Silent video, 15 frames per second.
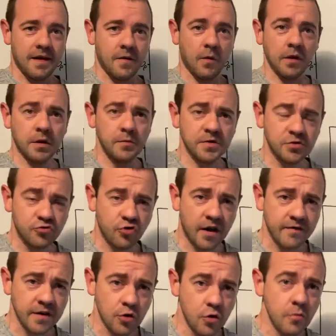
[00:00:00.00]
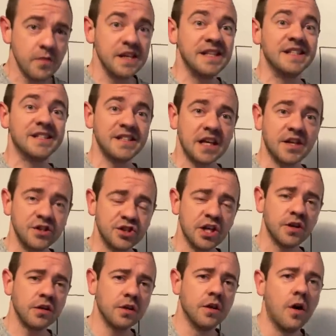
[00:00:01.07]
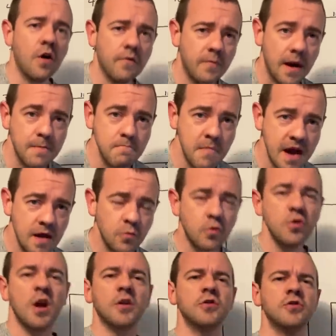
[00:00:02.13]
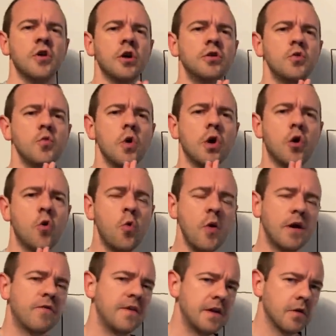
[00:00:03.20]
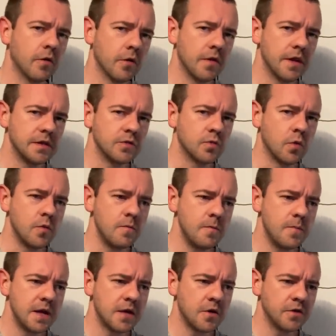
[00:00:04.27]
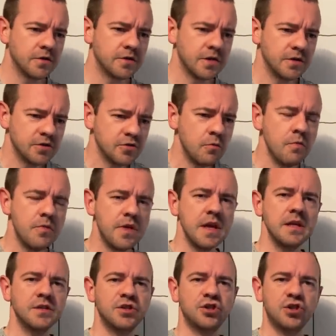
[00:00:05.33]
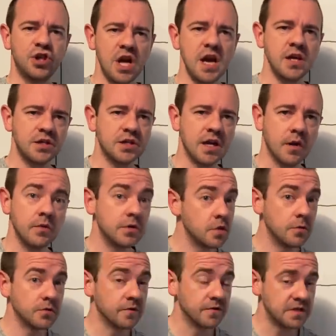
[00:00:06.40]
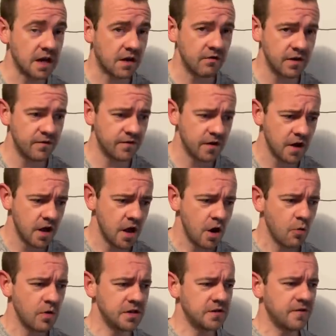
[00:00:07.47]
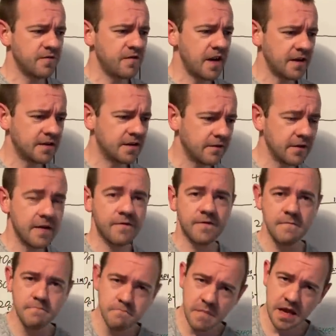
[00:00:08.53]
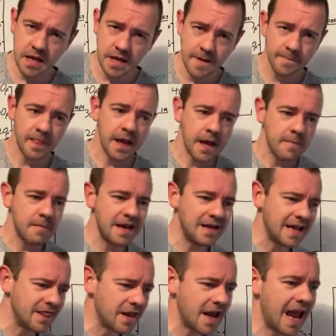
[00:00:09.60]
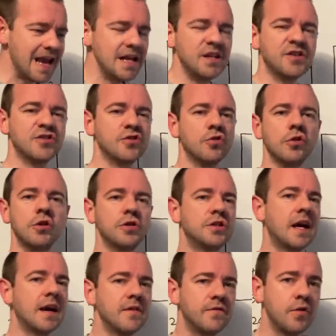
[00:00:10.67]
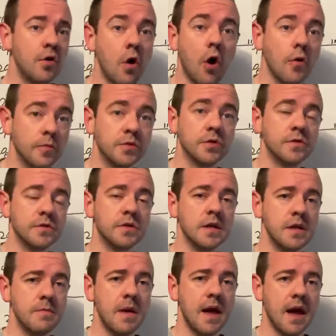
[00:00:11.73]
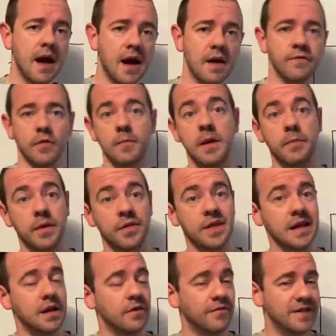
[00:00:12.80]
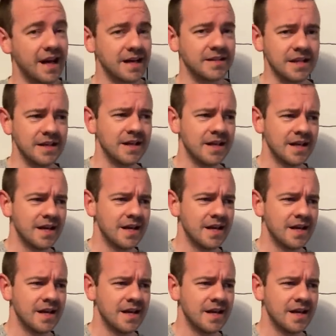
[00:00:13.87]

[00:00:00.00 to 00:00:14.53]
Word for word: Welcome to Driving Ohm, the second channel of my main one. I just thought I'd do a quick video on this one because some things changed now in terms of tariff, which effectively for me mean that any solar divert options that you may have or may be thinking of getting